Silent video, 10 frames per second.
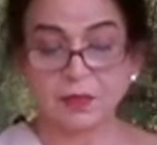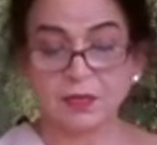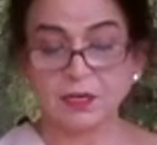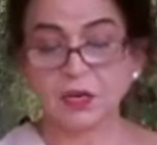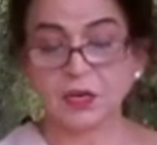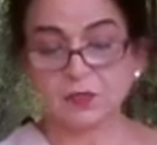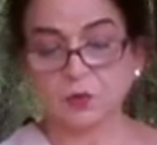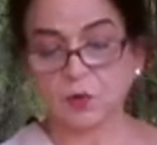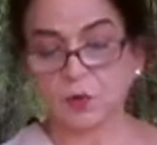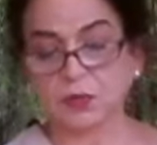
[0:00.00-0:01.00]
It's
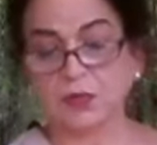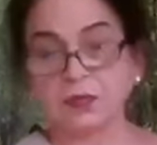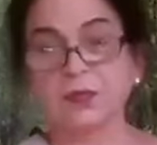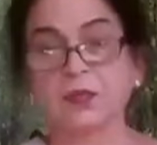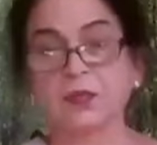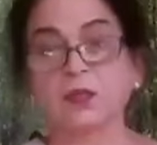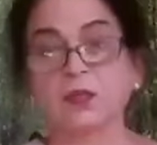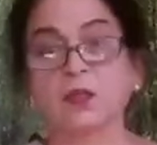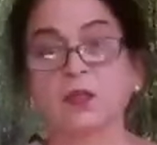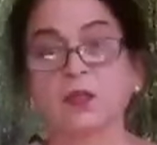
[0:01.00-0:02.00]
also called the
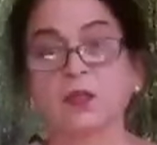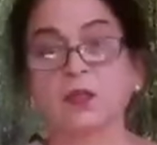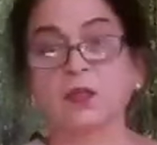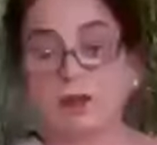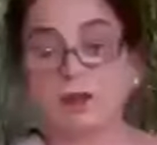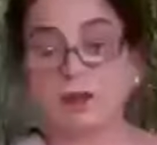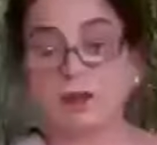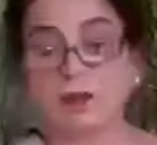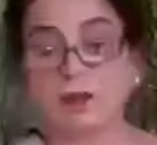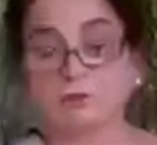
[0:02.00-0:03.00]
wandering
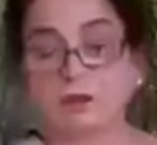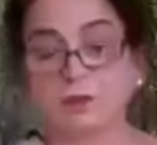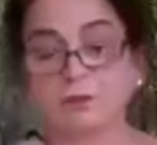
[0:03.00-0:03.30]
nerve.